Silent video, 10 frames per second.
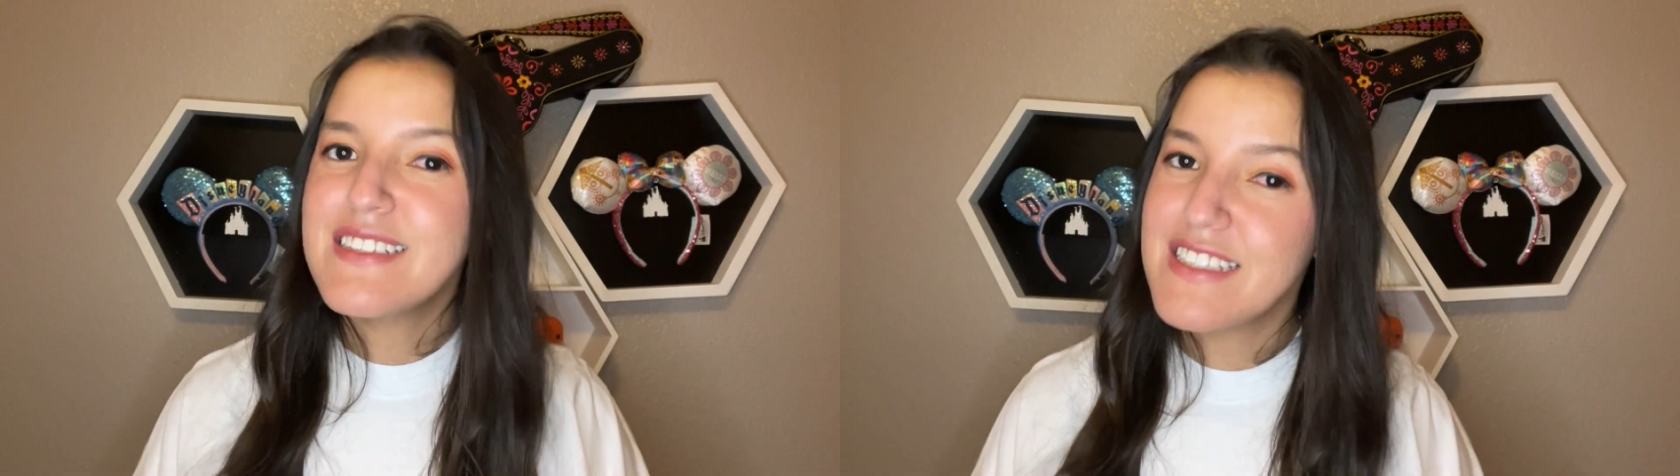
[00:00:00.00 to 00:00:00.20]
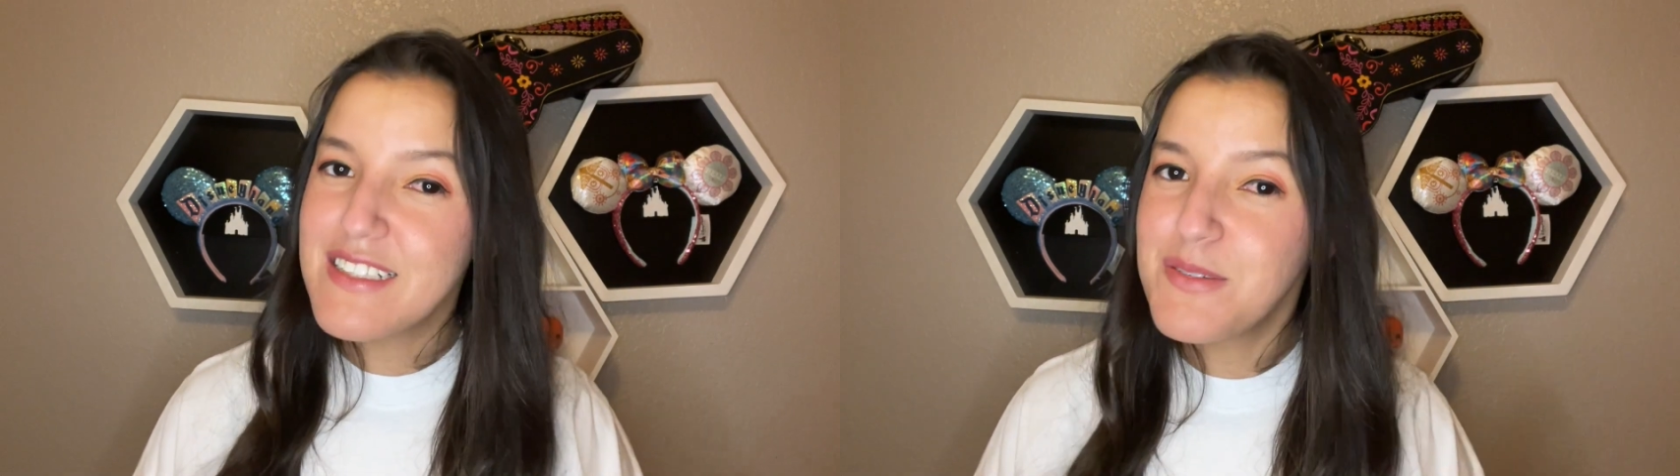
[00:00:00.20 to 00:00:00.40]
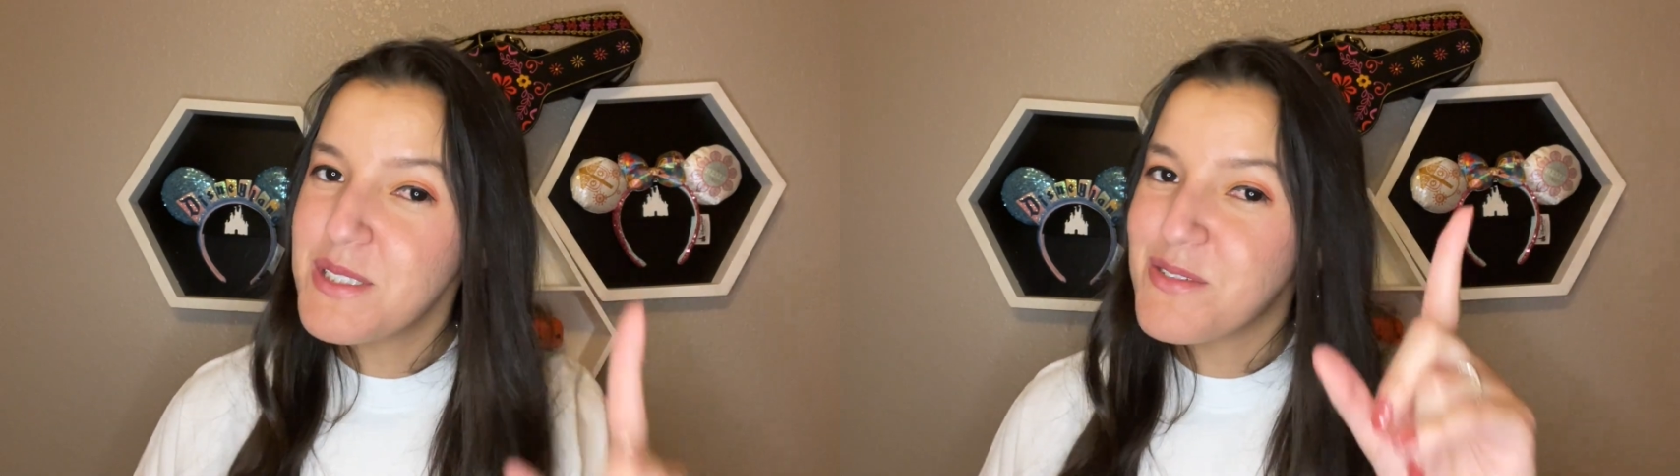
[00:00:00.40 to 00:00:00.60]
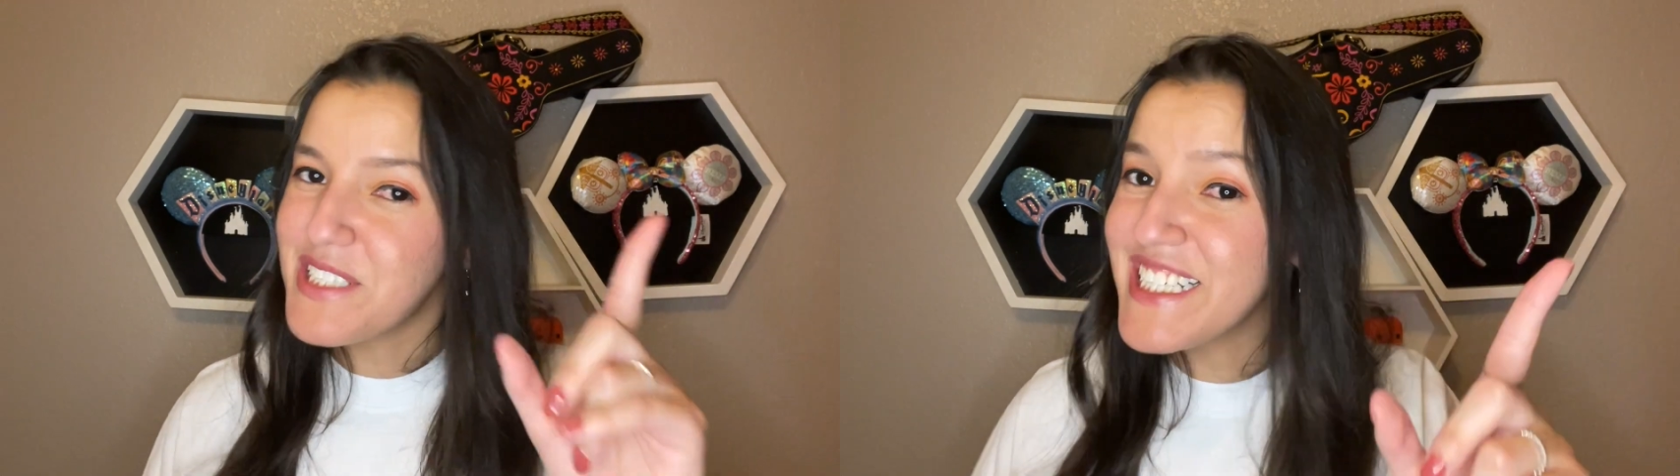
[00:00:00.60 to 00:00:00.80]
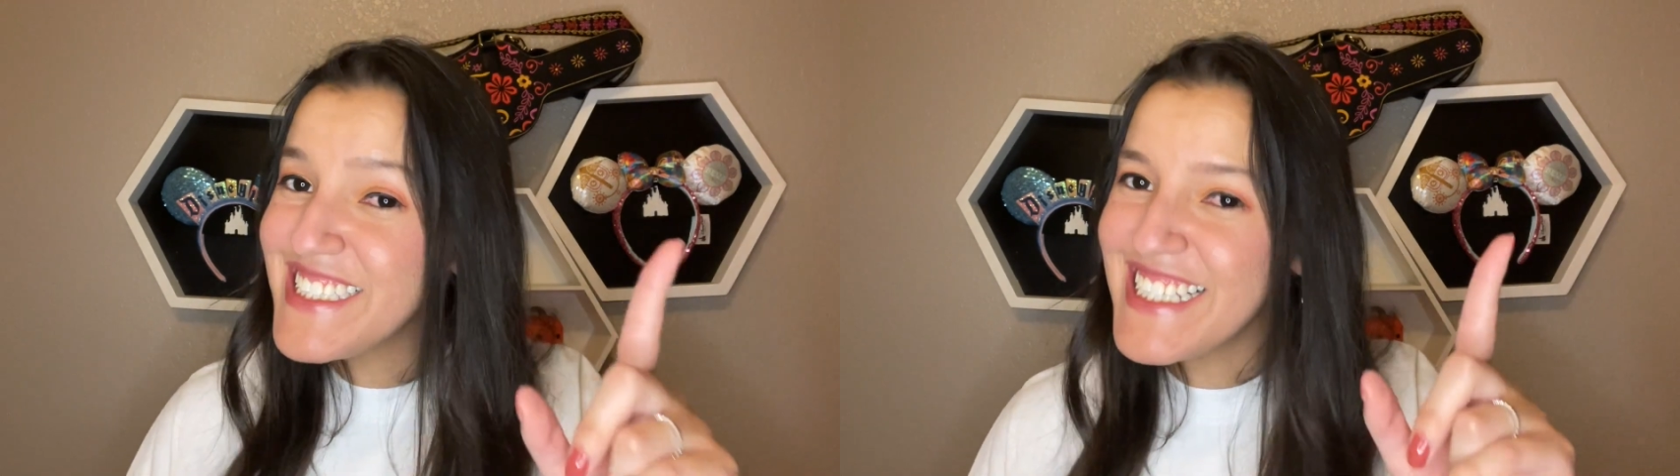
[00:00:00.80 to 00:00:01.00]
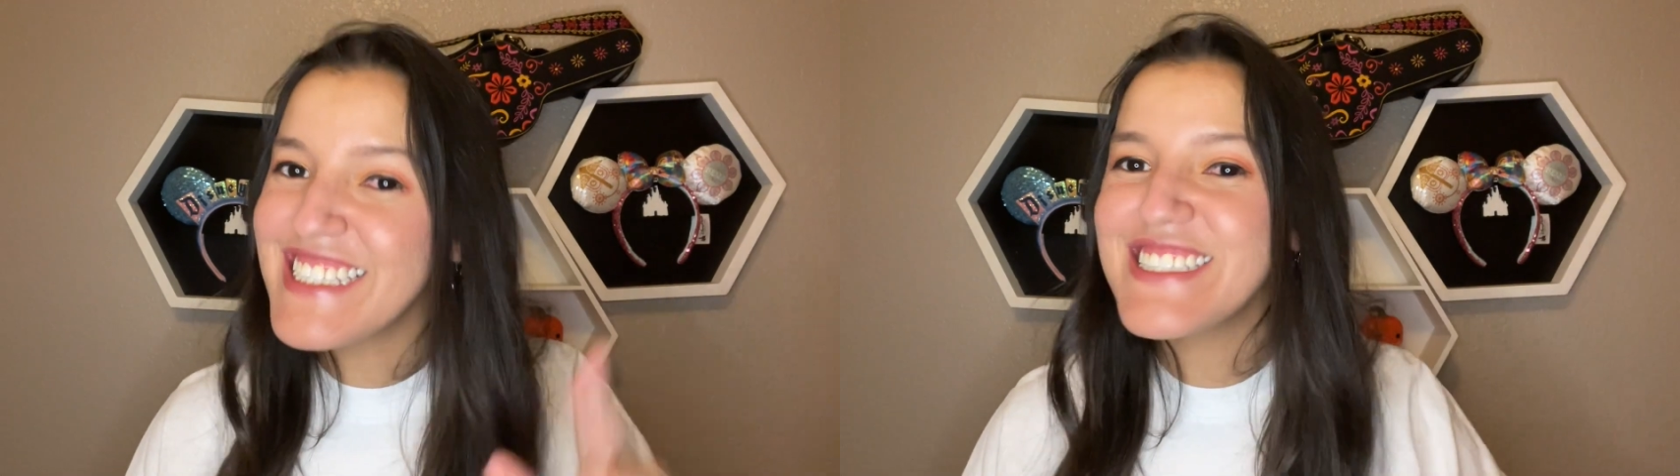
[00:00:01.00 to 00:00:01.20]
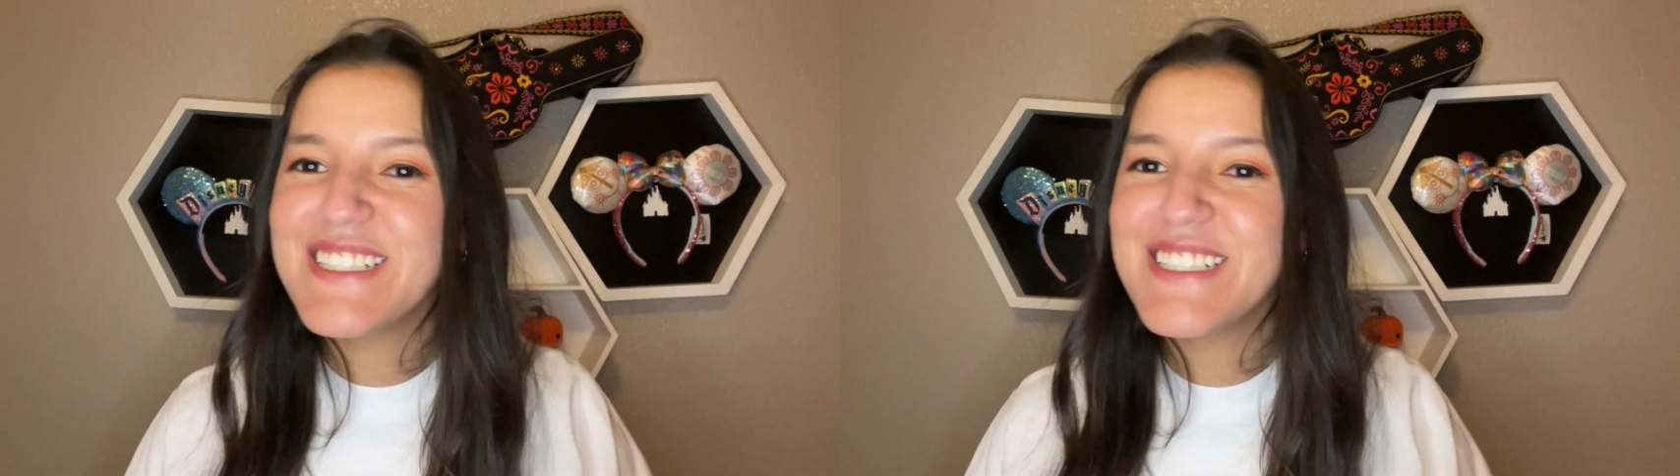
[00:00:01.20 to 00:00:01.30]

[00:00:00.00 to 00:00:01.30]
it gives me a reason to